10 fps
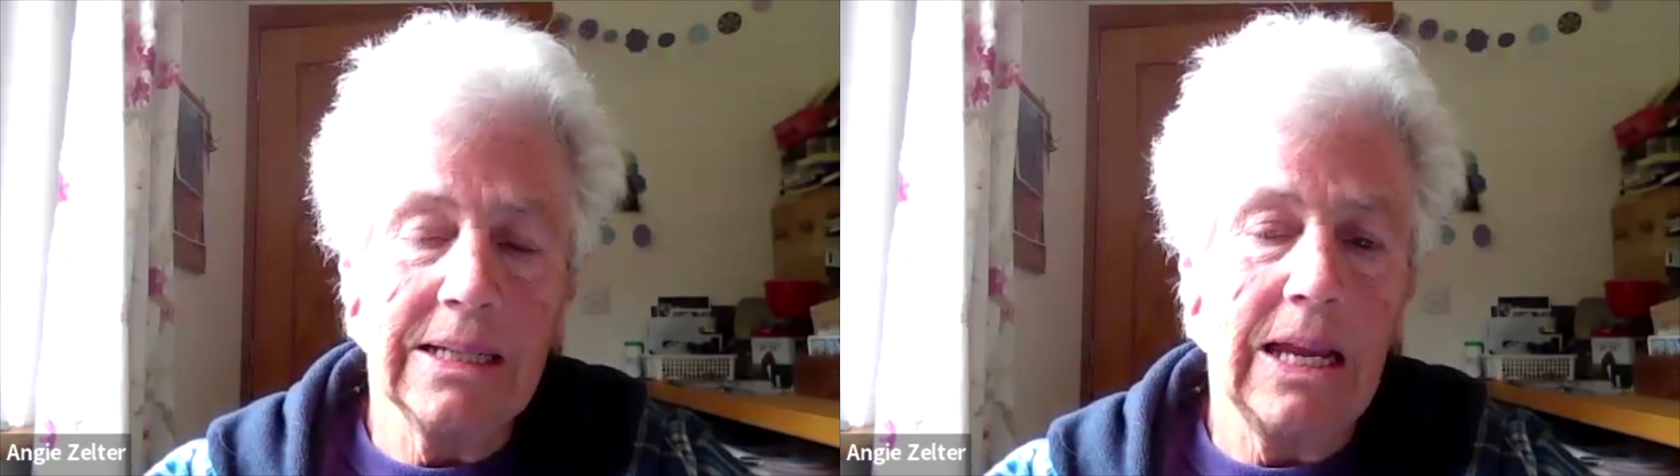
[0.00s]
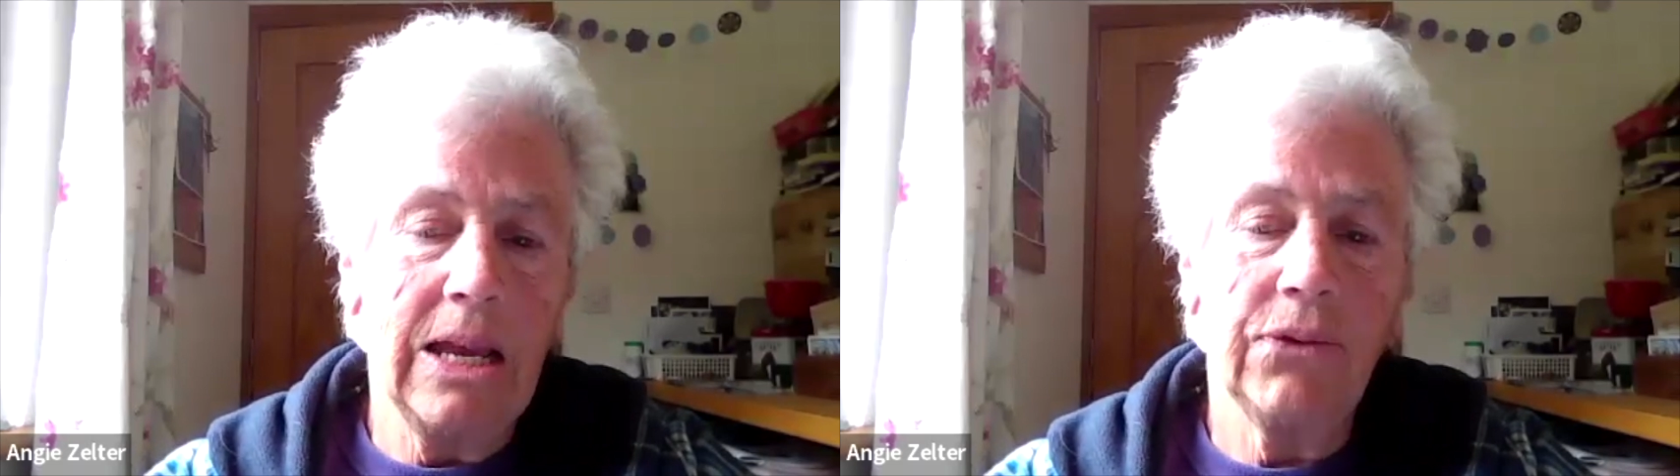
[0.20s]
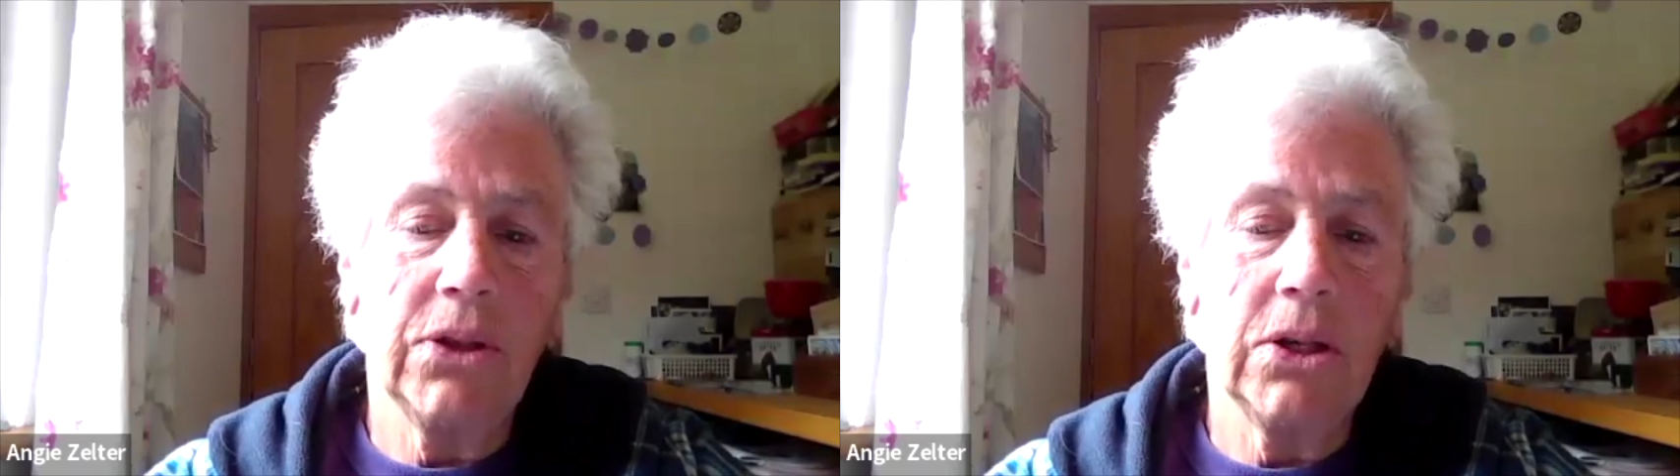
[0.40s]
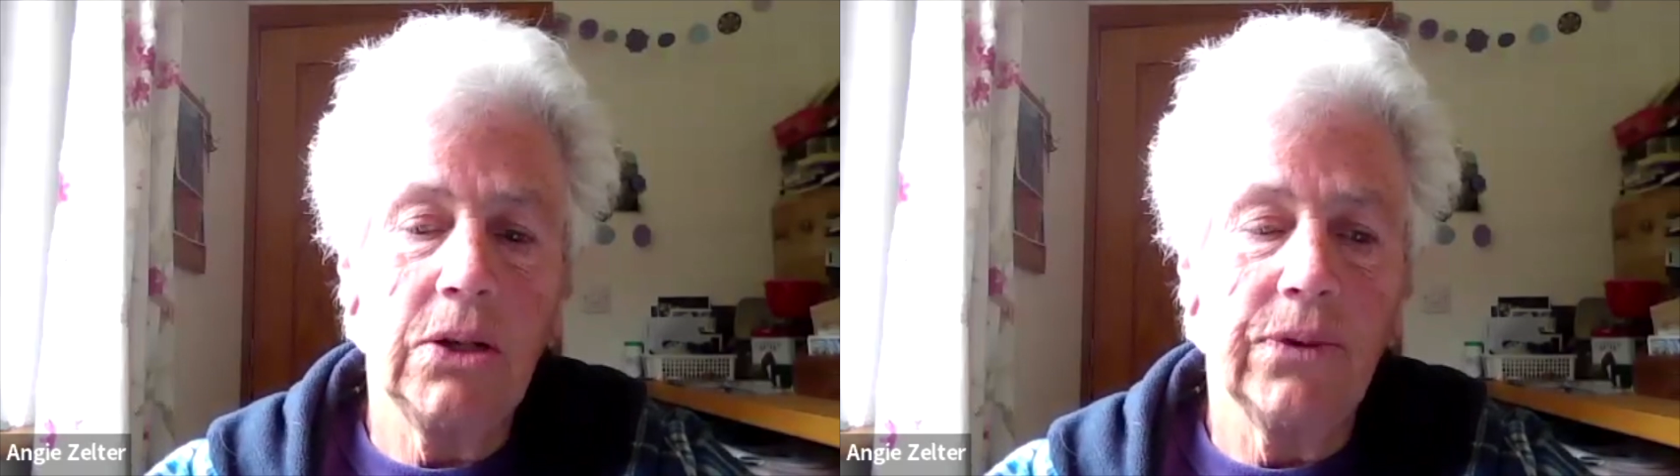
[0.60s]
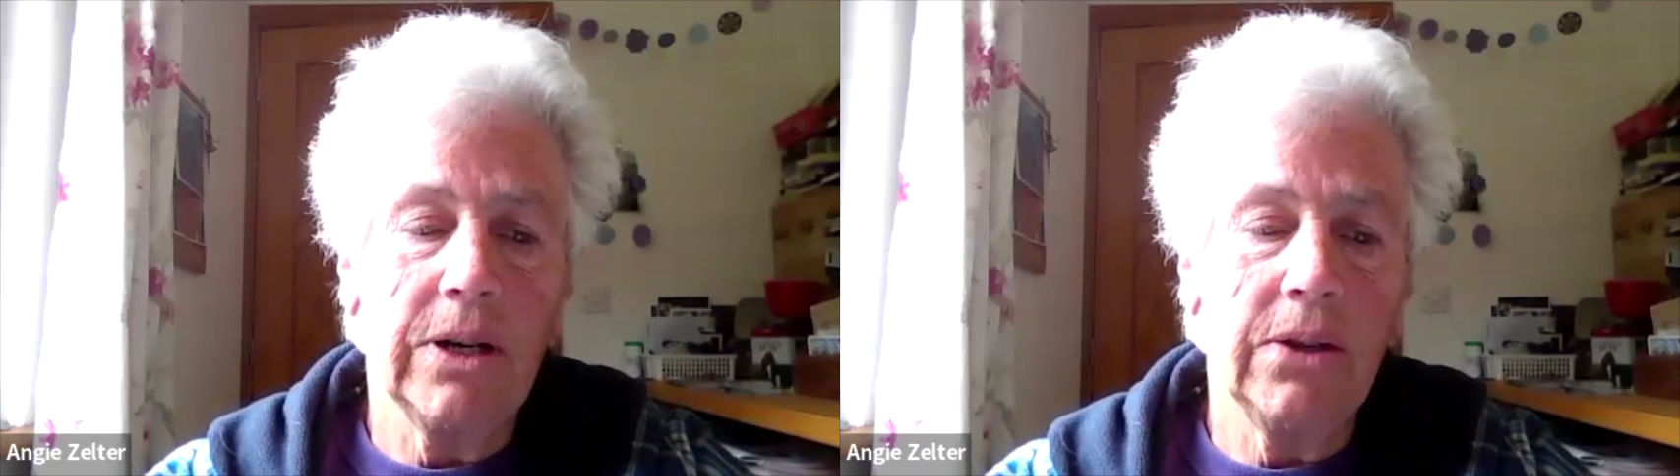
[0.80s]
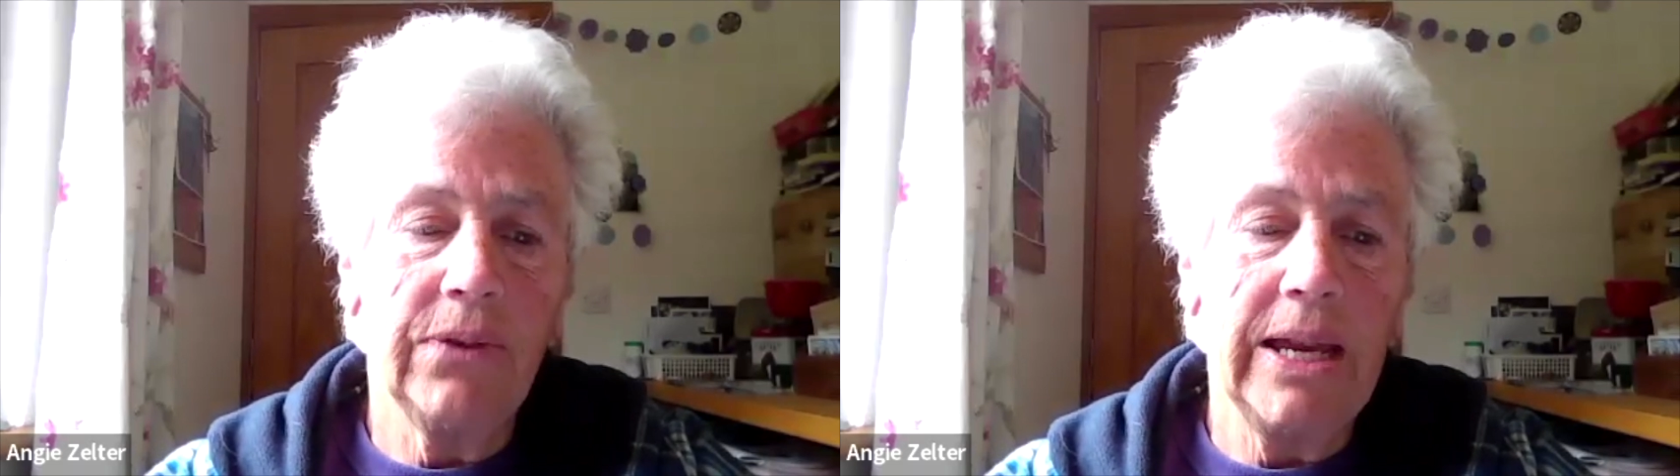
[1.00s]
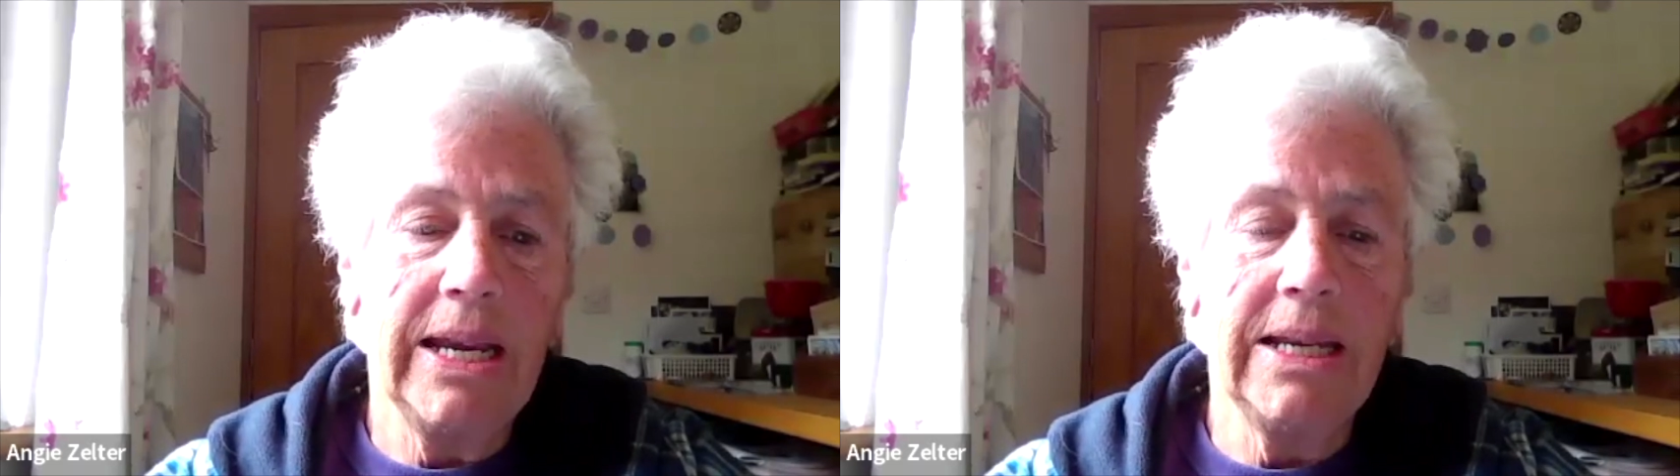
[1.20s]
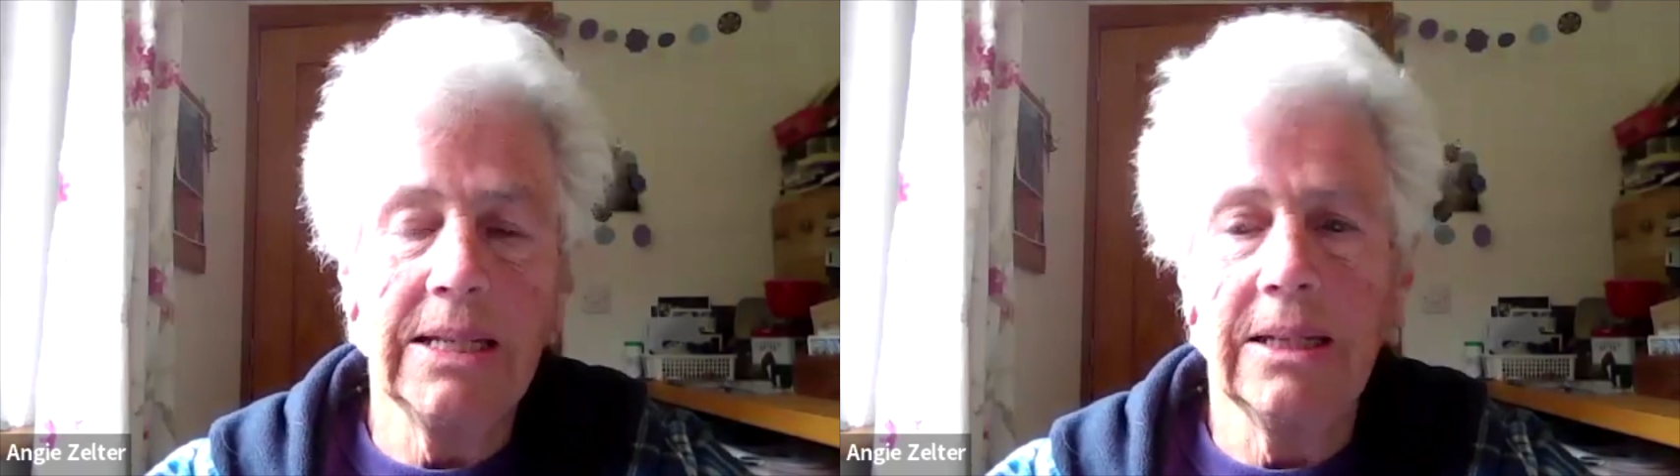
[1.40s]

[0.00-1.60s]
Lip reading: and F-35As,